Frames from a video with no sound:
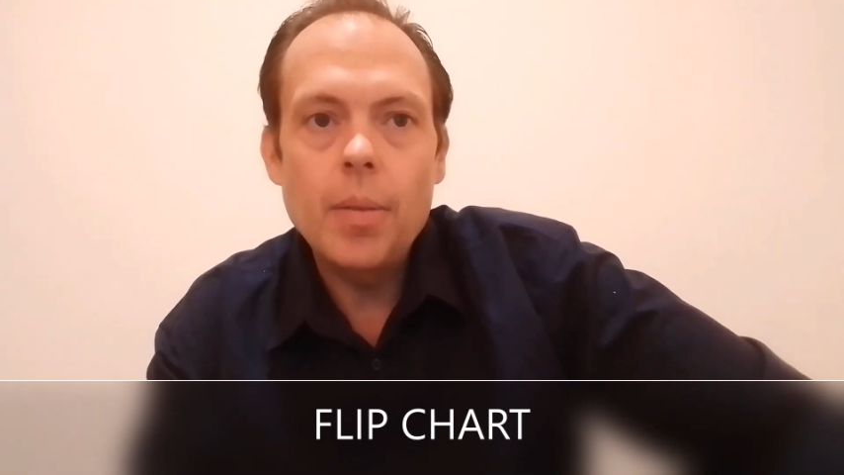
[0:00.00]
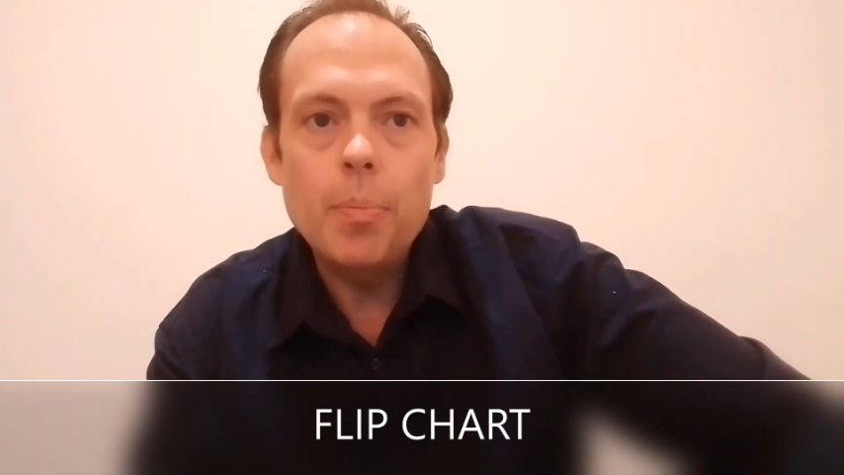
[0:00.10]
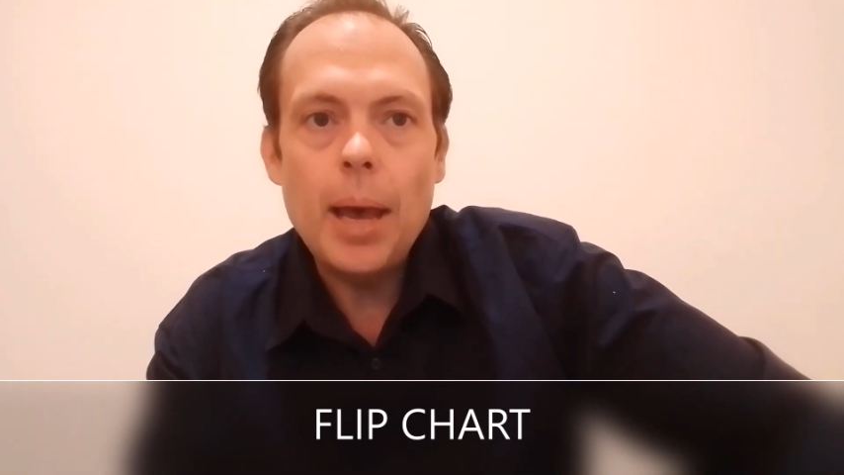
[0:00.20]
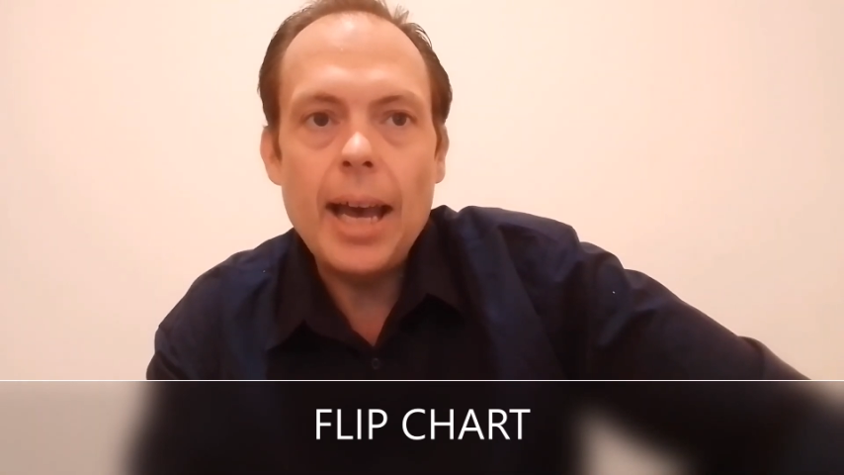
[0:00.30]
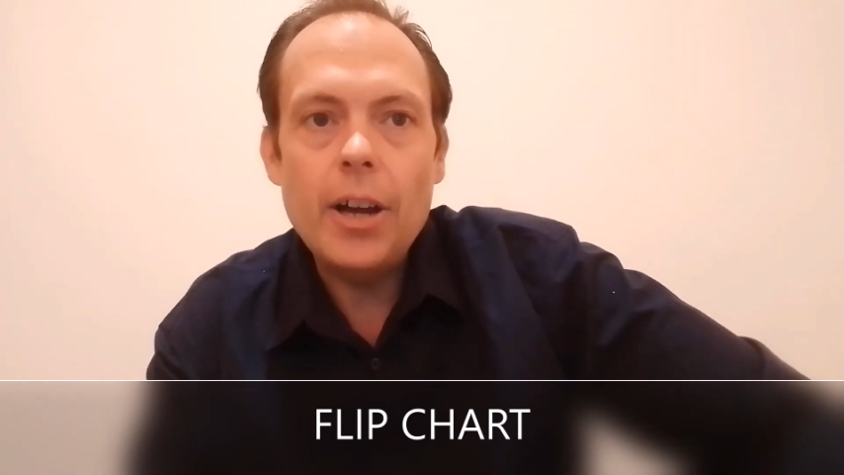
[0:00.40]

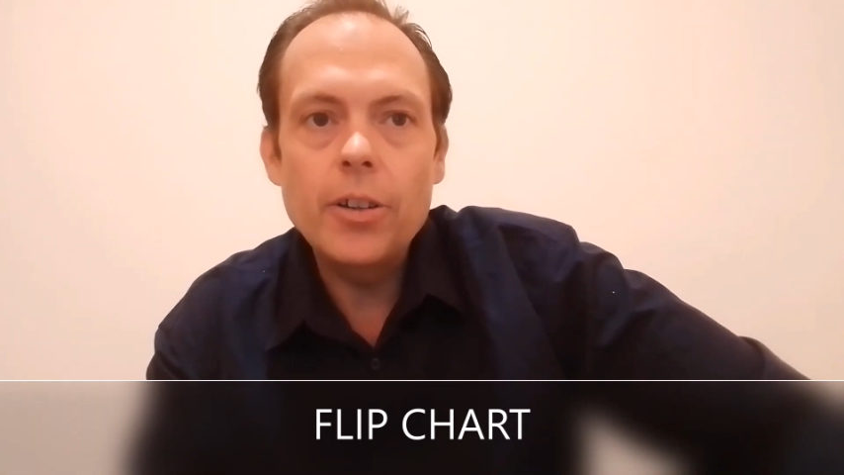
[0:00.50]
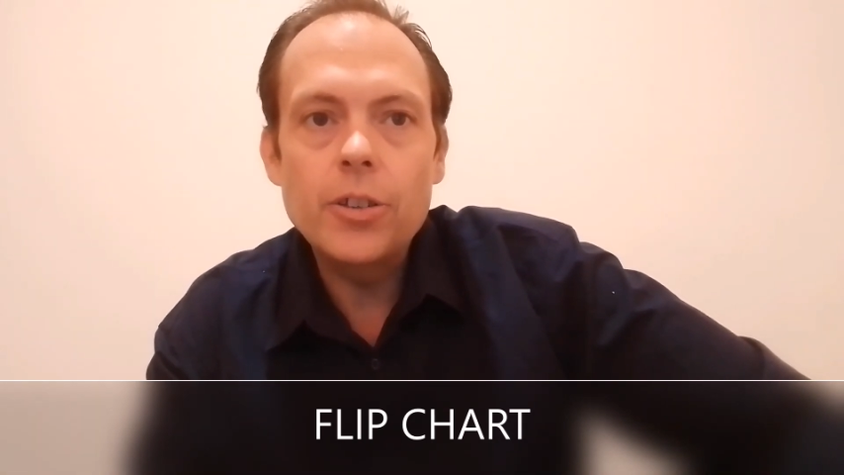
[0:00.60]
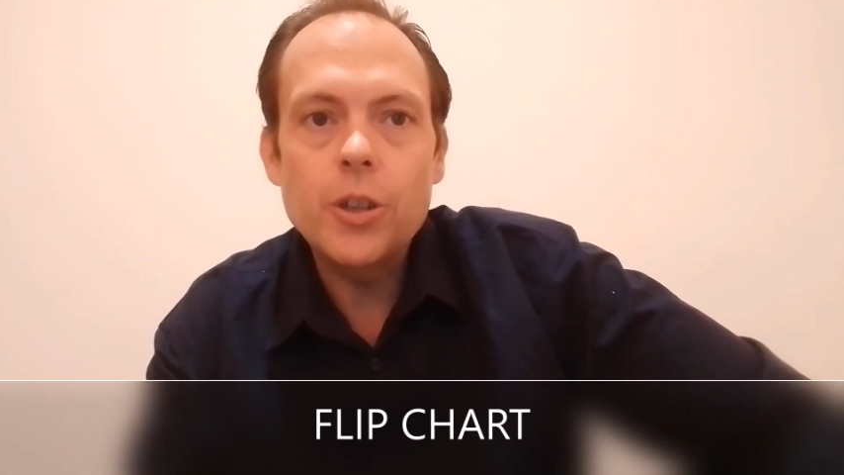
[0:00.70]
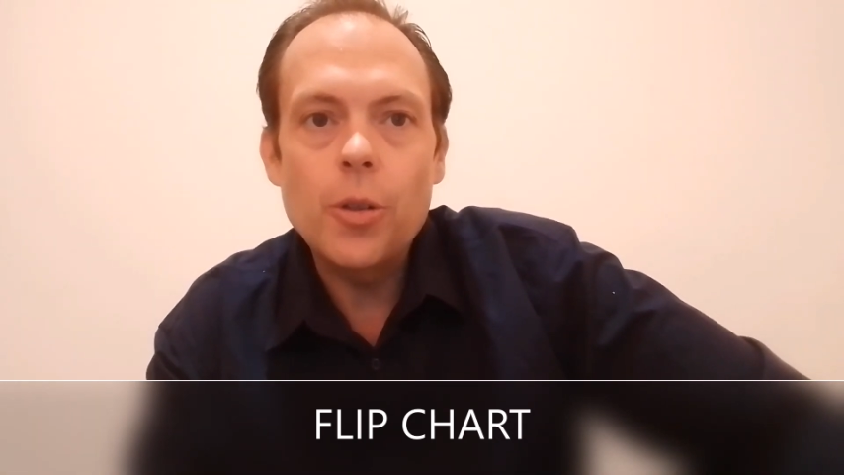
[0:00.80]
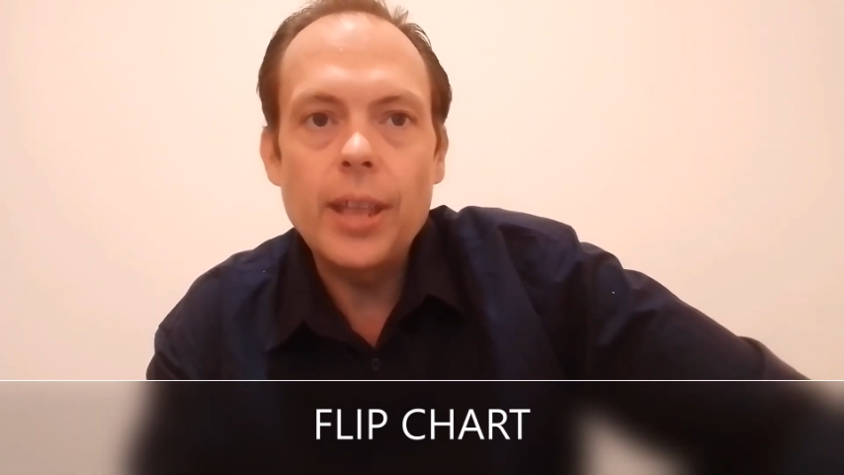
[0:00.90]
bound
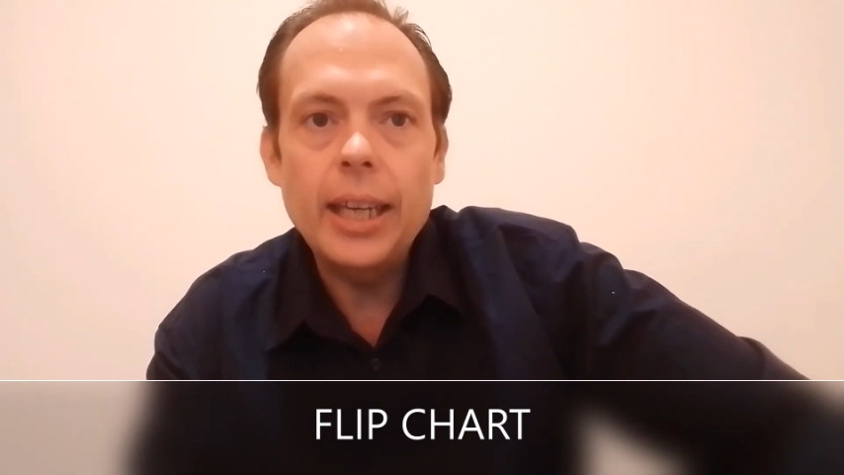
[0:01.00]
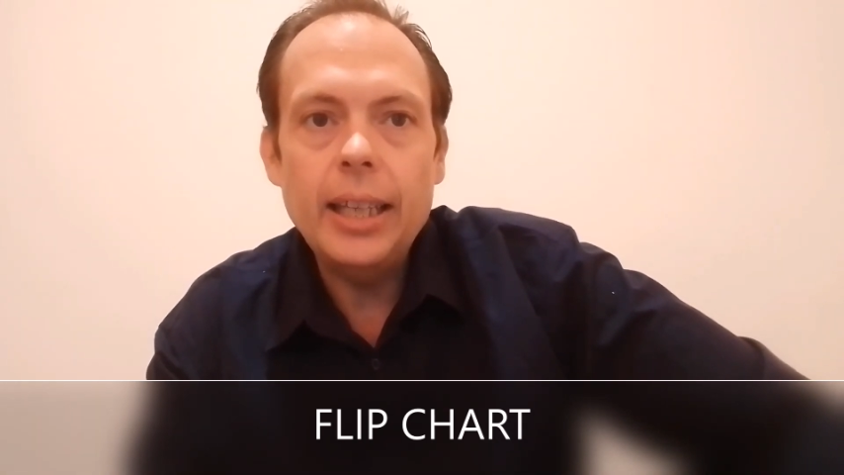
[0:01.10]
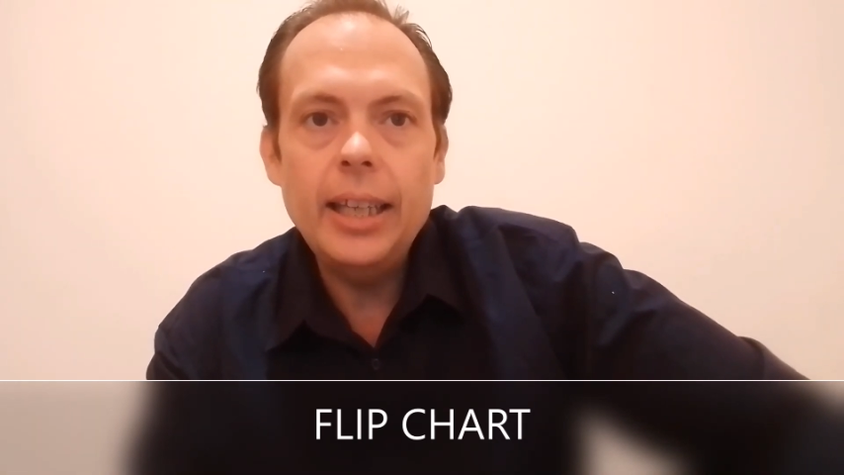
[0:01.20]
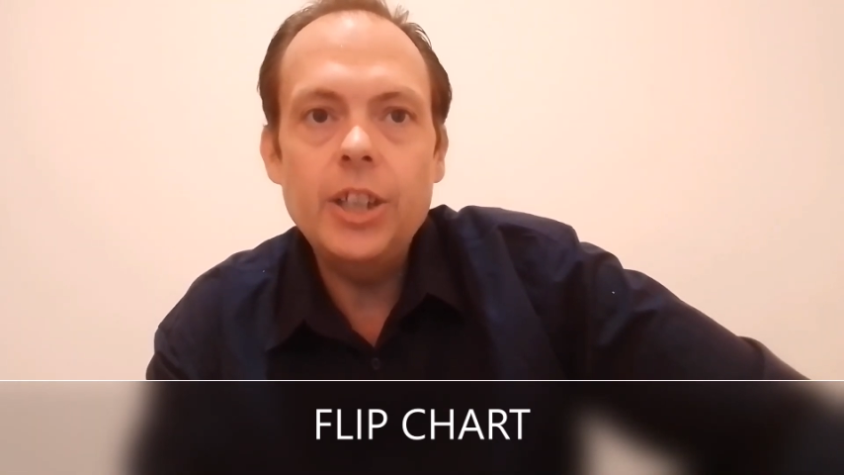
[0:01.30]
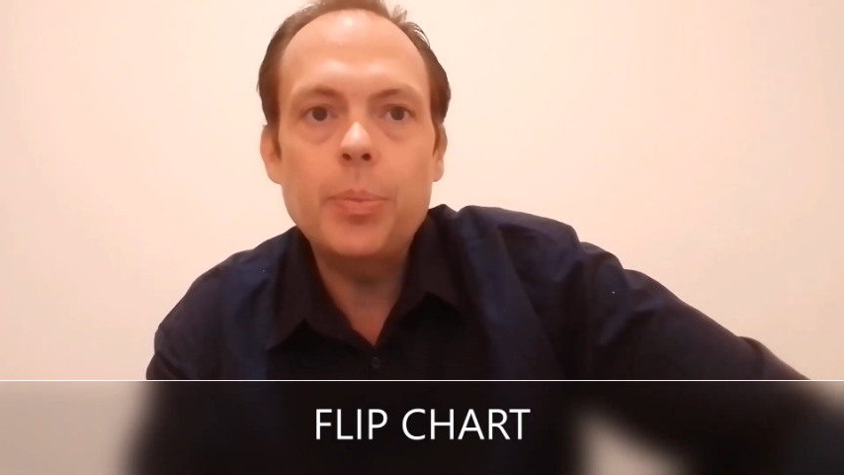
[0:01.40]
so that
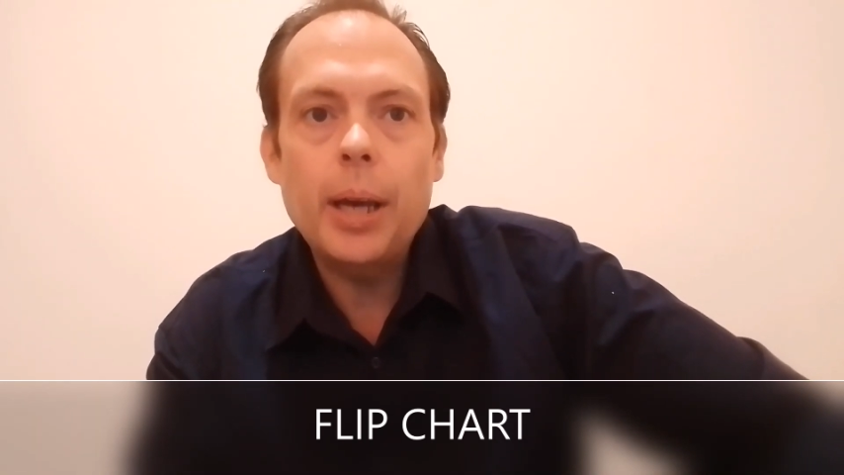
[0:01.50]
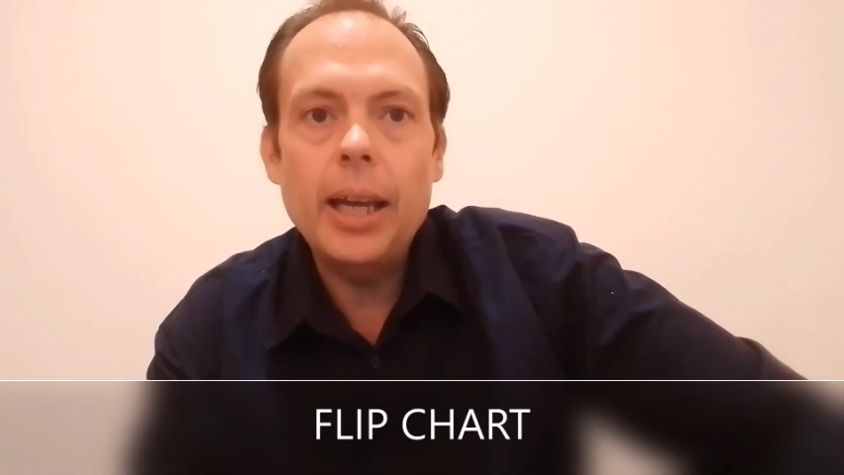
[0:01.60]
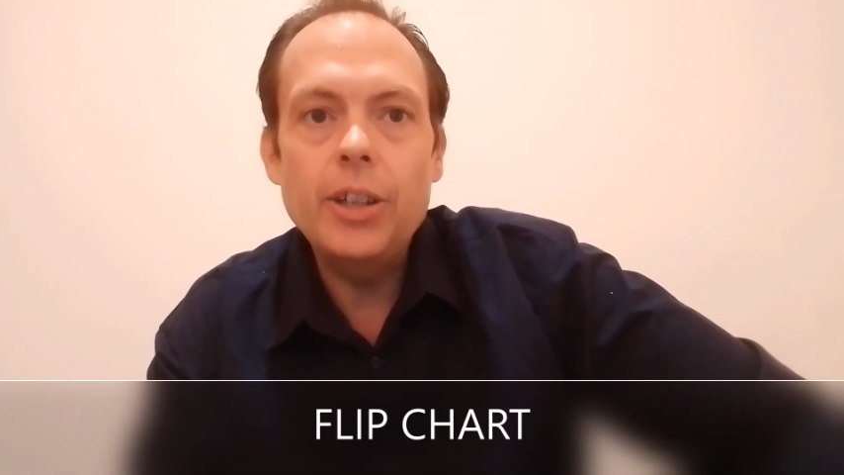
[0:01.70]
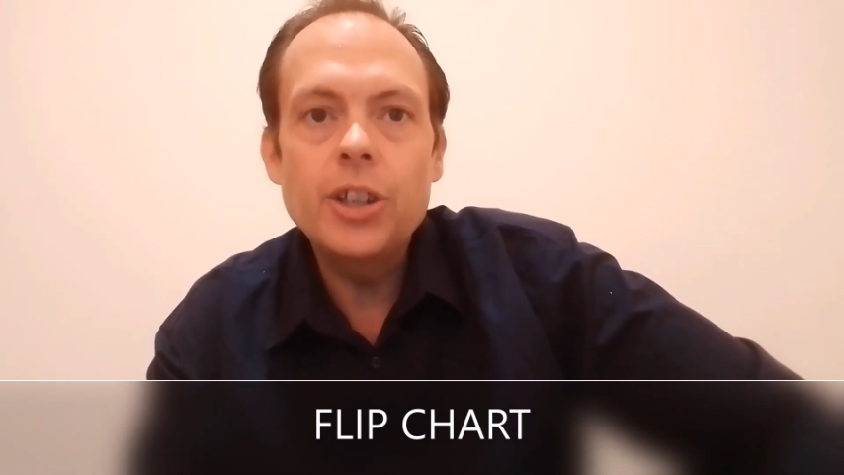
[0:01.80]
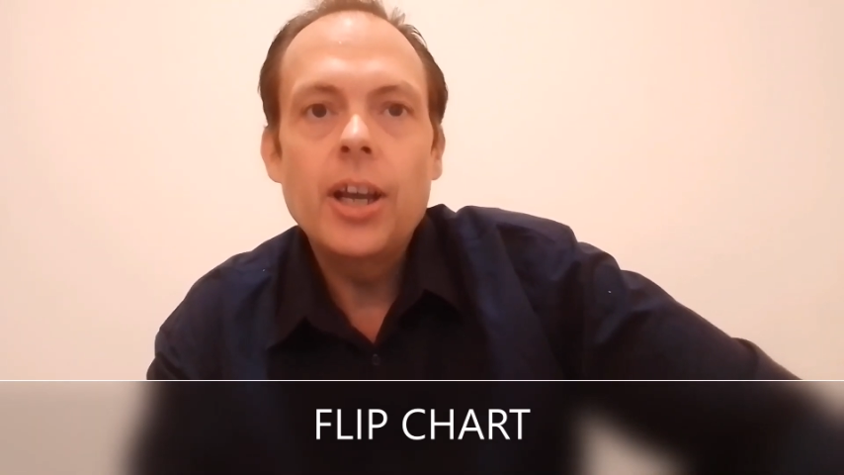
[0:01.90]
each
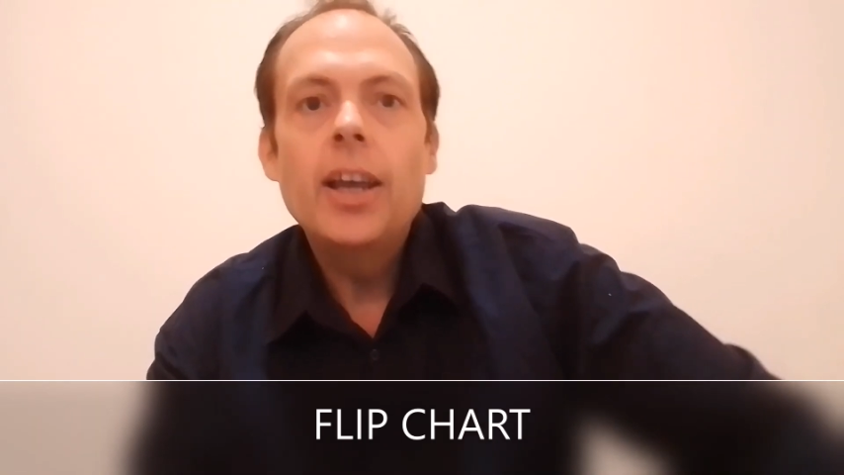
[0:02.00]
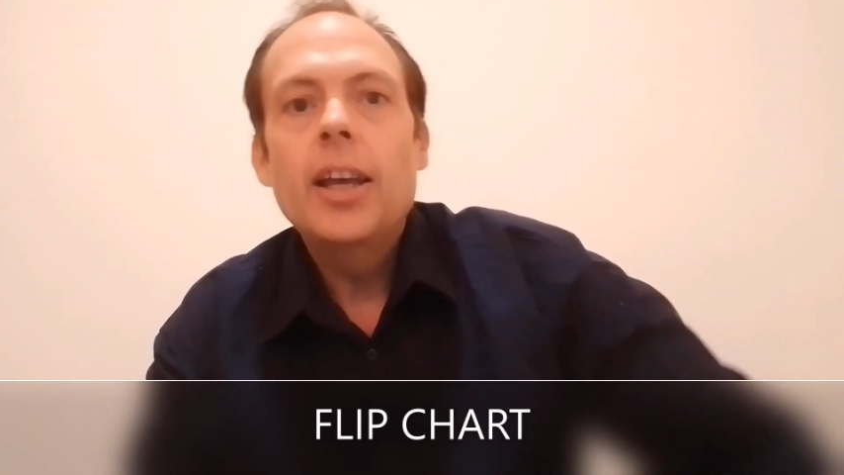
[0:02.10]
page